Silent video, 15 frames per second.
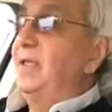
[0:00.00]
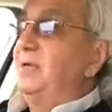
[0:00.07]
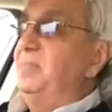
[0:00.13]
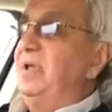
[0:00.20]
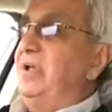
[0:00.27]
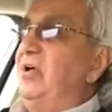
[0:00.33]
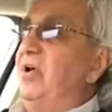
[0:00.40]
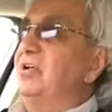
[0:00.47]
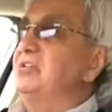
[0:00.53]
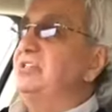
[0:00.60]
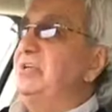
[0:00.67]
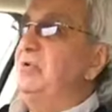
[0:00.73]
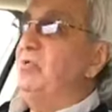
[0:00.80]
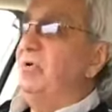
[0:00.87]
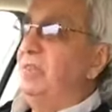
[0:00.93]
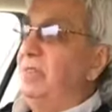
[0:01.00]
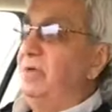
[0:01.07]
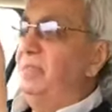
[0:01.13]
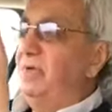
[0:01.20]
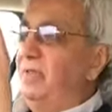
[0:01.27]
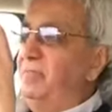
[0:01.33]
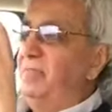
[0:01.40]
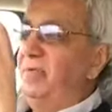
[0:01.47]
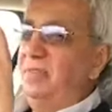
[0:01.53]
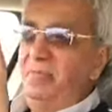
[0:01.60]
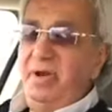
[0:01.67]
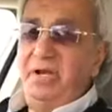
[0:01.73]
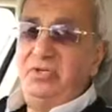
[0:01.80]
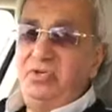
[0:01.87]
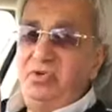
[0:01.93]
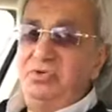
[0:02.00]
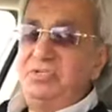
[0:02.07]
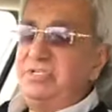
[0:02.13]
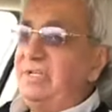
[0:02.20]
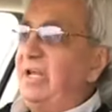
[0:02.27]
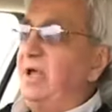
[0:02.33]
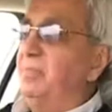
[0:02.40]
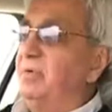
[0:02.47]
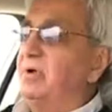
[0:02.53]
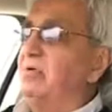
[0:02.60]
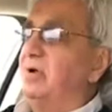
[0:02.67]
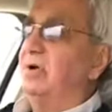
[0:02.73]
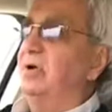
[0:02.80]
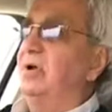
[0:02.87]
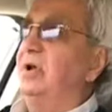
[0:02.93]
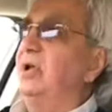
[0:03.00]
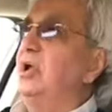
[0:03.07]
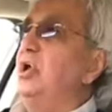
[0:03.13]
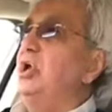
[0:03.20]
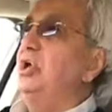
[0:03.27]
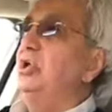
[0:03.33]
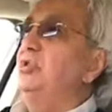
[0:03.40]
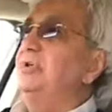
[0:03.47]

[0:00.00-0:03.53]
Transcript: Because the, the, the, the minute you see a miracle, you